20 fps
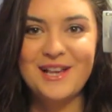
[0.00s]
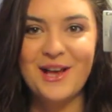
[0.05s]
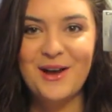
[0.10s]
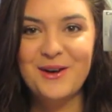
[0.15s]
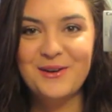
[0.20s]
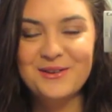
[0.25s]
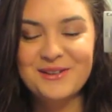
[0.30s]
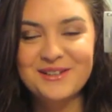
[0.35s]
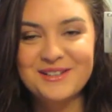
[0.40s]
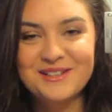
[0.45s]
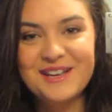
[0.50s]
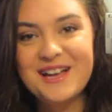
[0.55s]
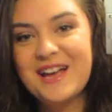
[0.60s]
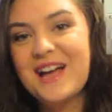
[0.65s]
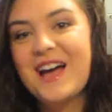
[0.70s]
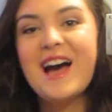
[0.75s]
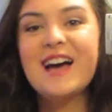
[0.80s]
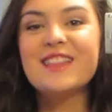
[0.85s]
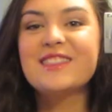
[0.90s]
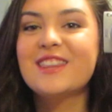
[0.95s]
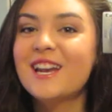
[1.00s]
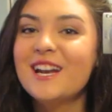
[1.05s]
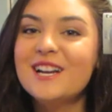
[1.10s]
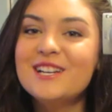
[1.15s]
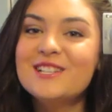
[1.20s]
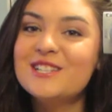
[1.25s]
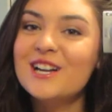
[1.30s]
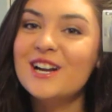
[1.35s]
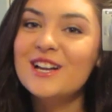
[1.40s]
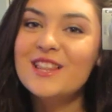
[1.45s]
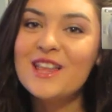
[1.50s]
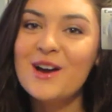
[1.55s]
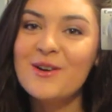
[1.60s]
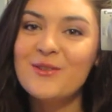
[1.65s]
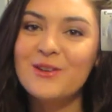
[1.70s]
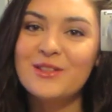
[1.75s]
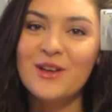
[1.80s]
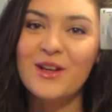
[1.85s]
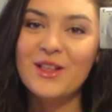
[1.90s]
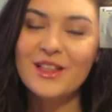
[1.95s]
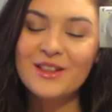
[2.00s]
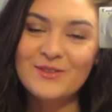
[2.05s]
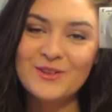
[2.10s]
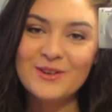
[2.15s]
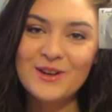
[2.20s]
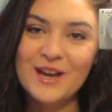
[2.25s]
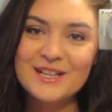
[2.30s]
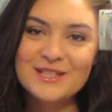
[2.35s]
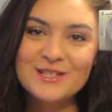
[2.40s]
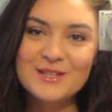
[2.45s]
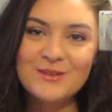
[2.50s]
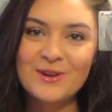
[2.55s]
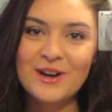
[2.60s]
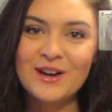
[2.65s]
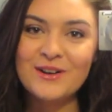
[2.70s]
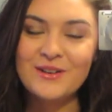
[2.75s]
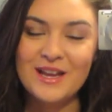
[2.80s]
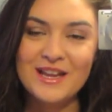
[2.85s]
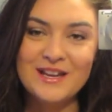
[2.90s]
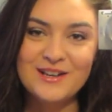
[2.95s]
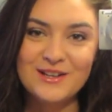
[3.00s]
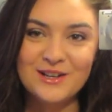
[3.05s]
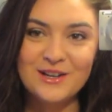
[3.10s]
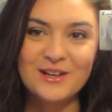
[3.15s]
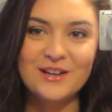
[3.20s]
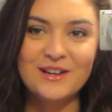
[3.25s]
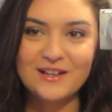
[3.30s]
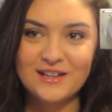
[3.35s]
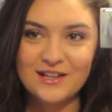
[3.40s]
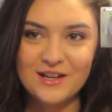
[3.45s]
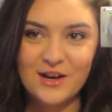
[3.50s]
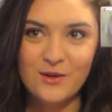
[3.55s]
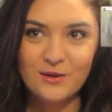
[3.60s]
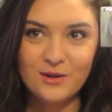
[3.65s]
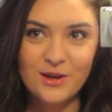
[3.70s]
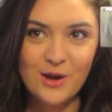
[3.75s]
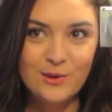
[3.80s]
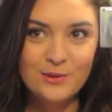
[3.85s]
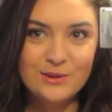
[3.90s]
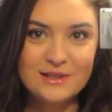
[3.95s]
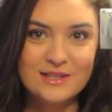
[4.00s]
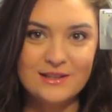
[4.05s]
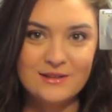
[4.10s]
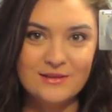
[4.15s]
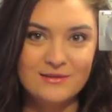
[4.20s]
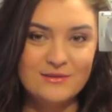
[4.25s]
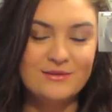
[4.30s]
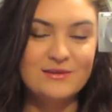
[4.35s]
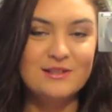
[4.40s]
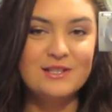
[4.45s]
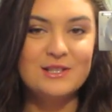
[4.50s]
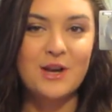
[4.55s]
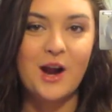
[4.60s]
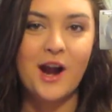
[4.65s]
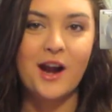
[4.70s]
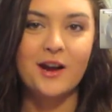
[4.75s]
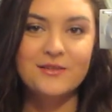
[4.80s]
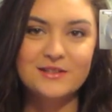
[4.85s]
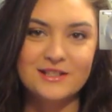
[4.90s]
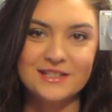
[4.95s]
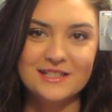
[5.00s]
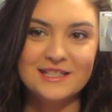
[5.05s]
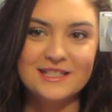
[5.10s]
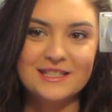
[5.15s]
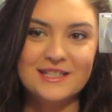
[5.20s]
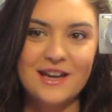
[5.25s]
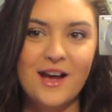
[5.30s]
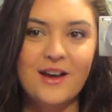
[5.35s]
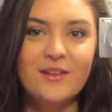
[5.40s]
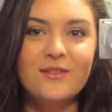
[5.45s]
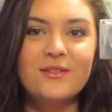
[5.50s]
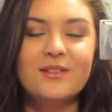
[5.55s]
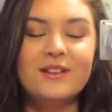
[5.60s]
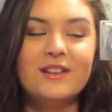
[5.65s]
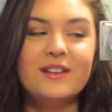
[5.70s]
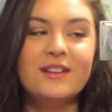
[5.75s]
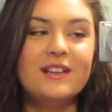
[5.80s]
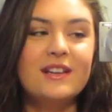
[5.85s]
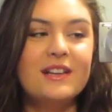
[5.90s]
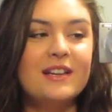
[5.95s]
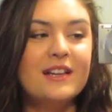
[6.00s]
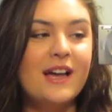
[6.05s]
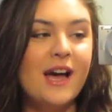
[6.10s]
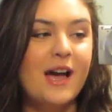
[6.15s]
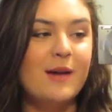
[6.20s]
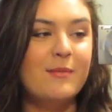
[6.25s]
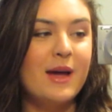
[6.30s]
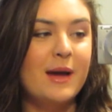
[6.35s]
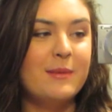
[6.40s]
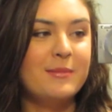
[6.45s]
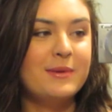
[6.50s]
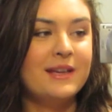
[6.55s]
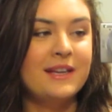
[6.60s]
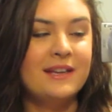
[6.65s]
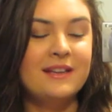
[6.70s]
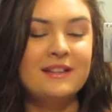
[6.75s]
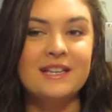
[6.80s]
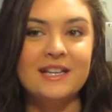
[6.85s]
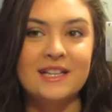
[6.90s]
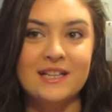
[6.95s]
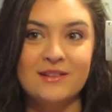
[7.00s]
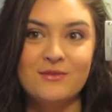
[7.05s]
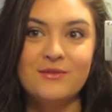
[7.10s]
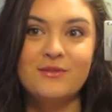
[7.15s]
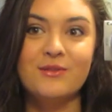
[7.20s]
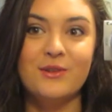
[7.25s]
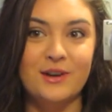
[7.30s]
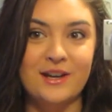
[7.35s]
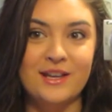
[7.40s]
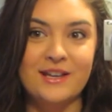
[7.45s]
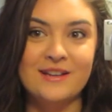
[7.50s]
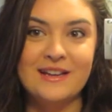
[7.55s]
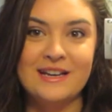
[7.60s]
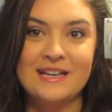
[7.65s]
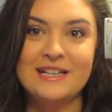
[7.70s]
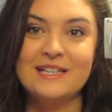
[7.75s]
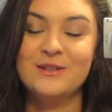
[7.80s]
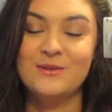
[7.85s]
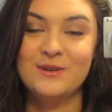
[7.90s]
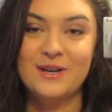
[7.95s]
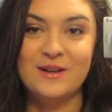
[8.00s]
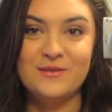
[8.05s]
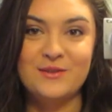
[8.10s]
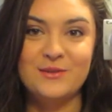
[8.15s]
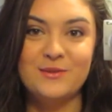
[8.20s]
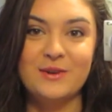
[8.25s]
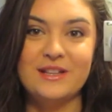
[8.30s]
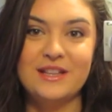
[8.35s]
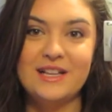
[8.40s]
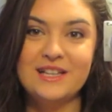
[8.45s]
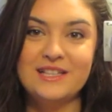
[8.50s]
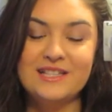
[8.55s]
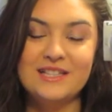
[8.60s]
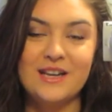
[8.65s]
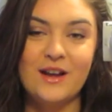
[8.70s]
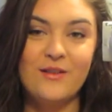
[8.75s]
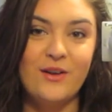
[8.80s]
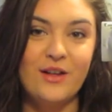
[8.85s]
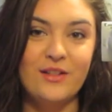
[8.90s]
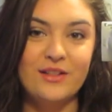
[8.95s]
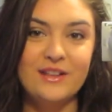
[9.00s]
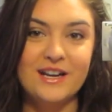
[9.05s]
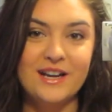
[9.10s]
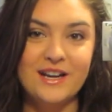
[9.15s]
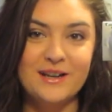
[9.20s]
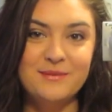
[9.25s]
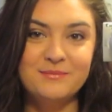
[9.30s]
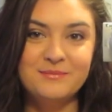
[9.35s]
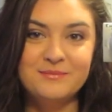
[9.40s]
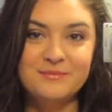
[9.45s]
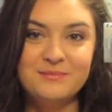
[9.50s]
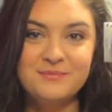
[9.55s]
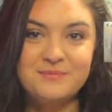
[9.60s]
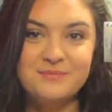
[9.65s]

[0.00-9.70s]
So thought I'd share that with all of you guys who are in your, you know, coats and scarves and stuff. I'm happy that I live in Florida and I don't have to wear that stuff all the time.